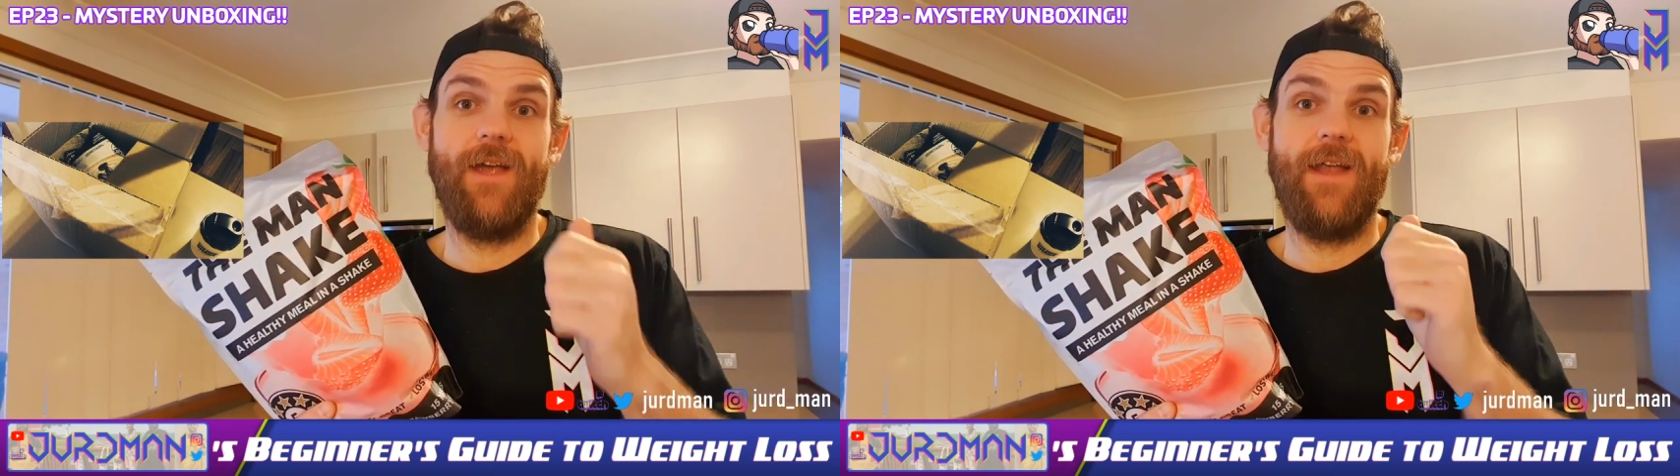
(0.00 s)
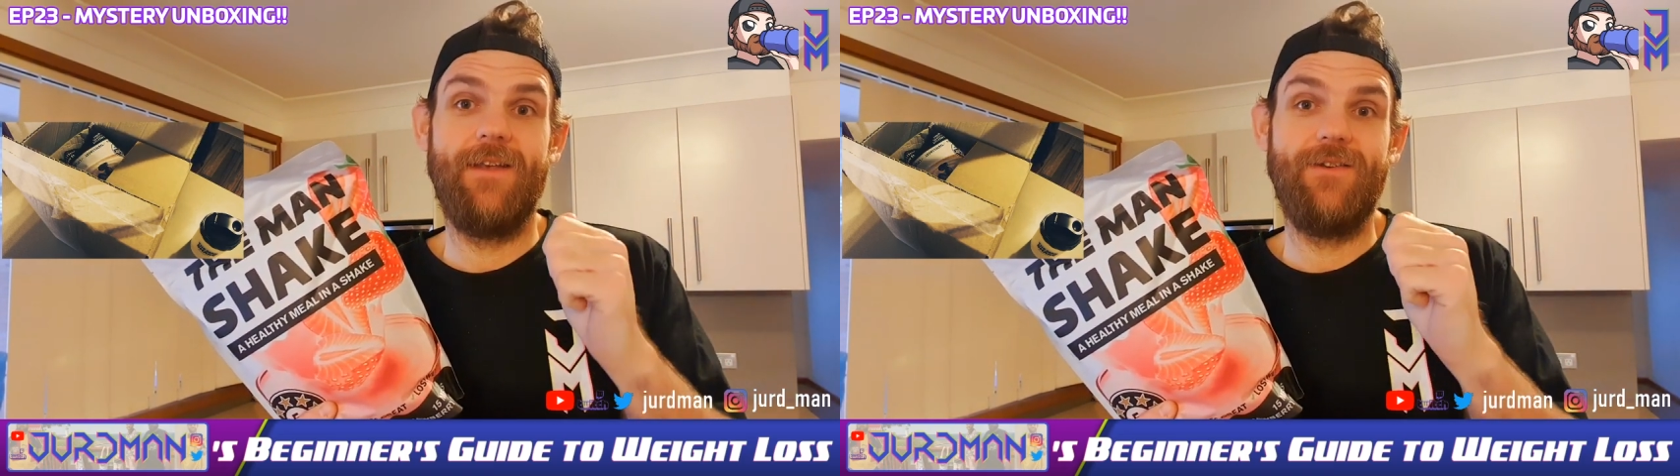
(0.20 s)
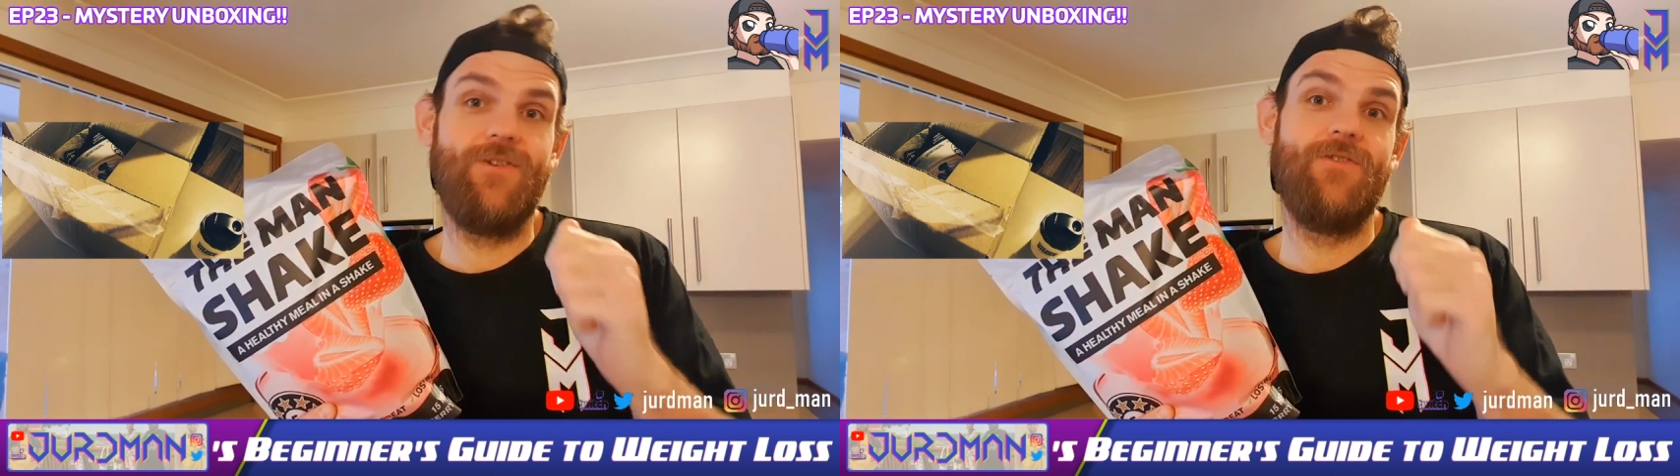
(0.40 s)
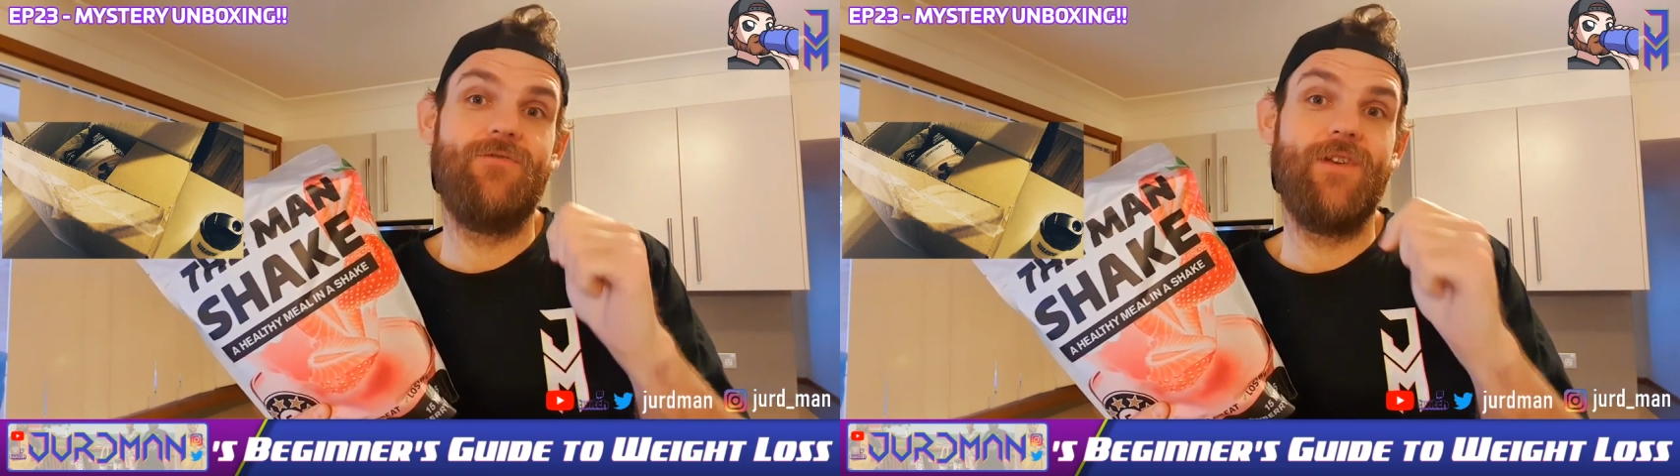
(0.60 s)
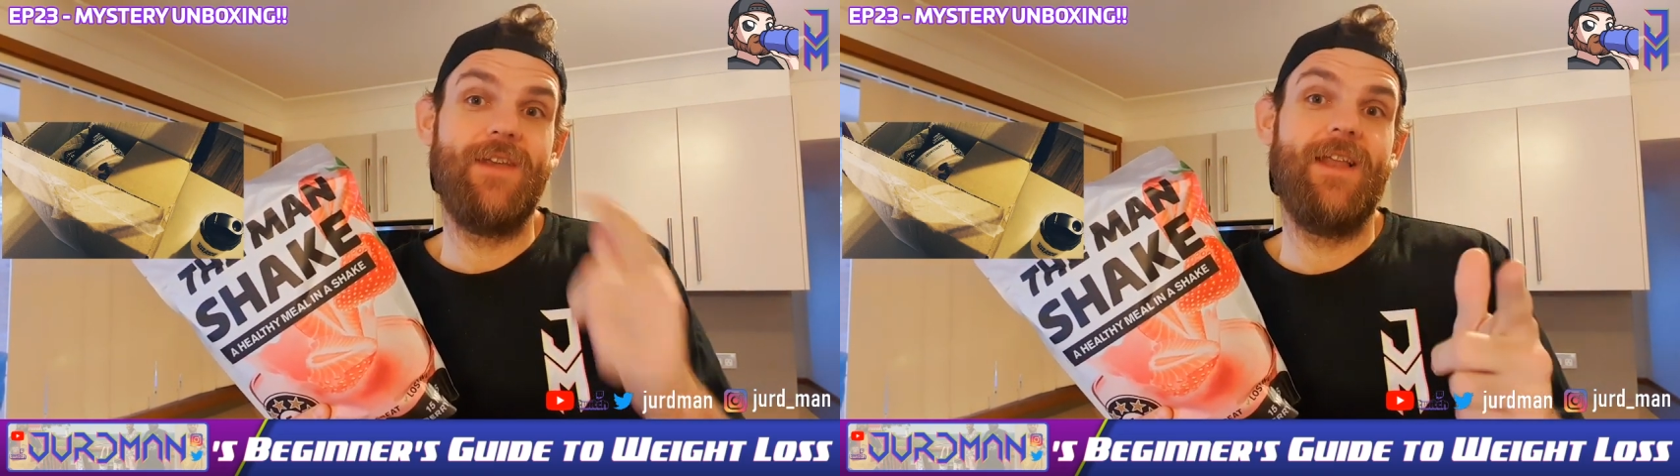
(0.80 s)
and your
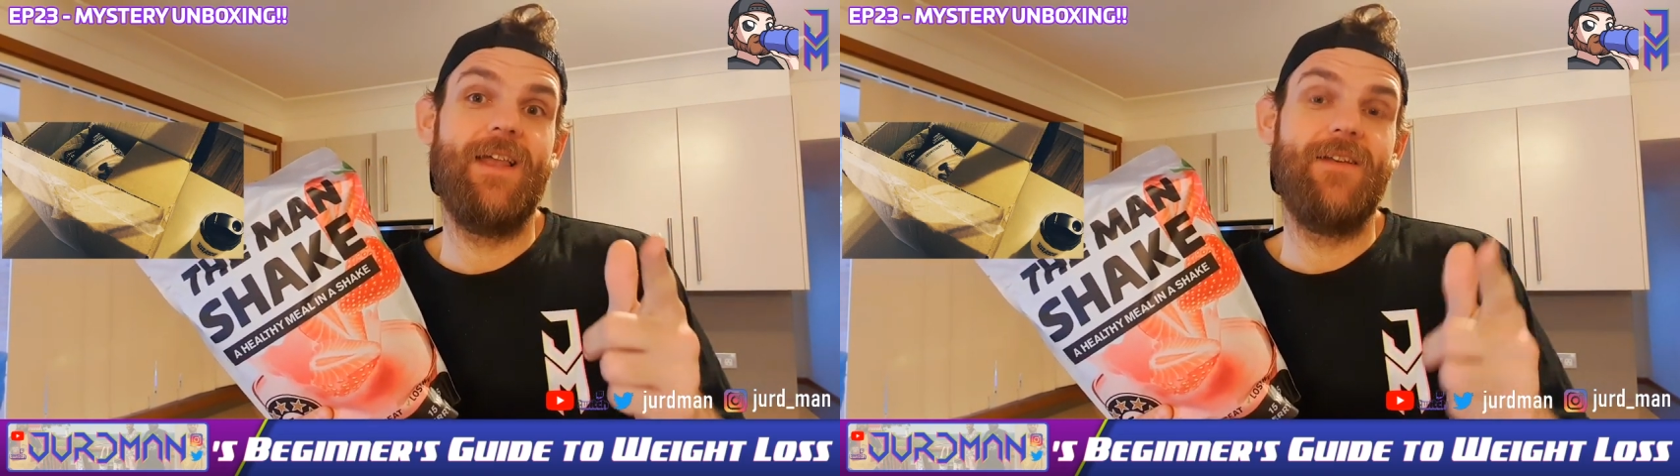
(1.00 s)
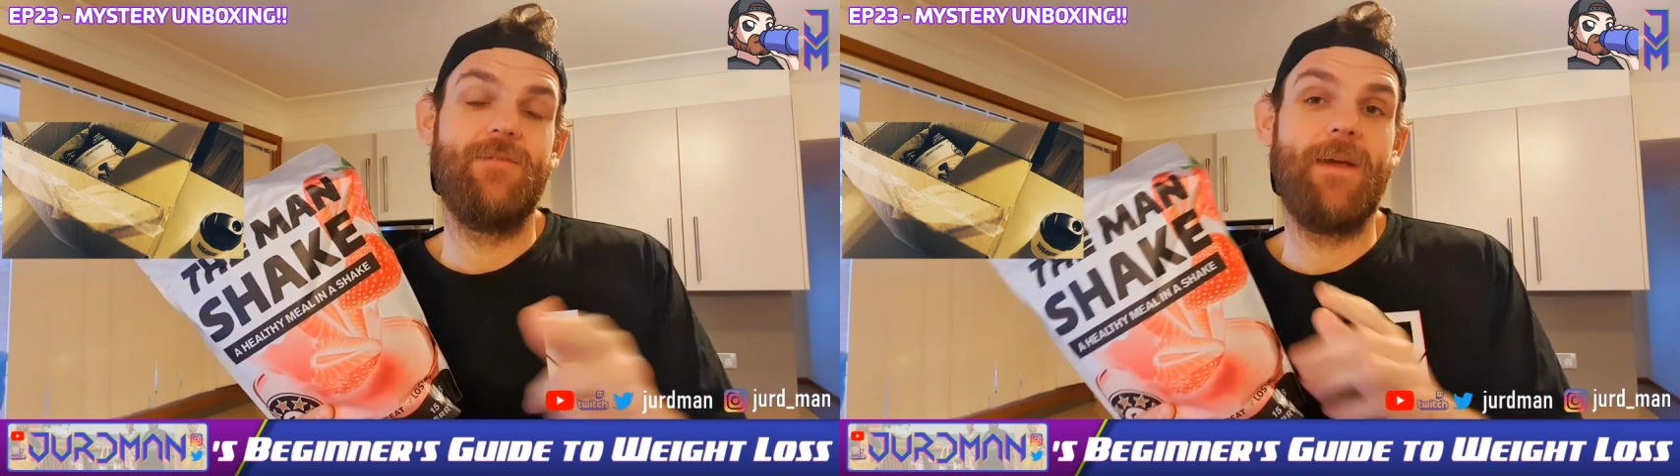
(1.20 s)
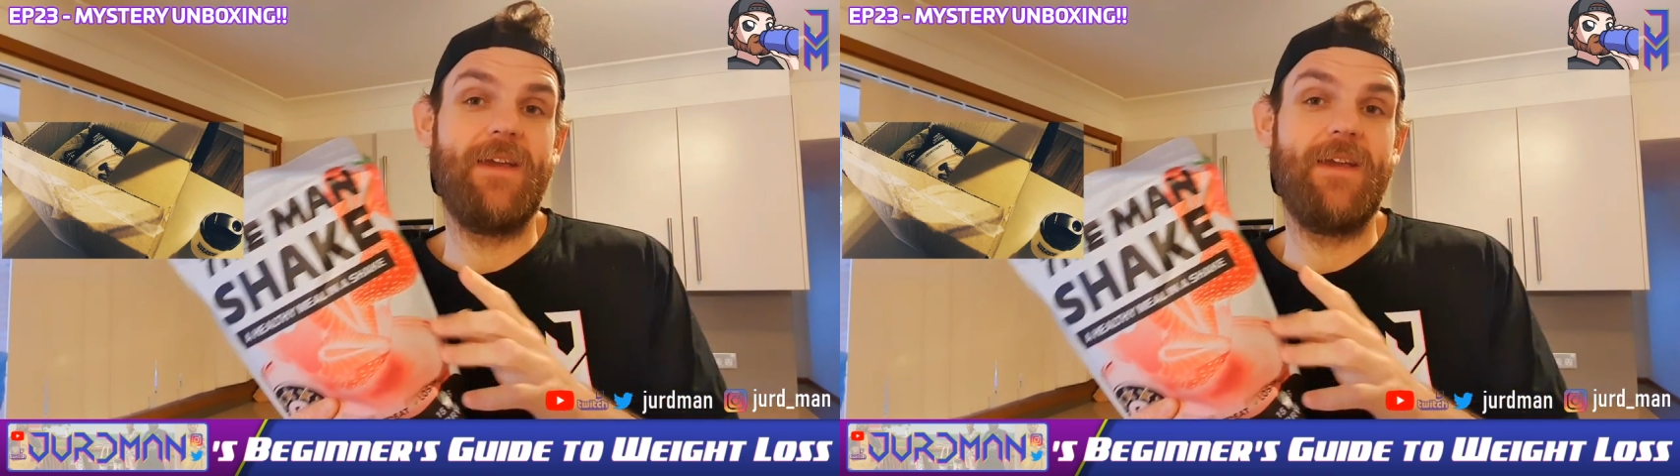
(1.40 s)
vanilla to make your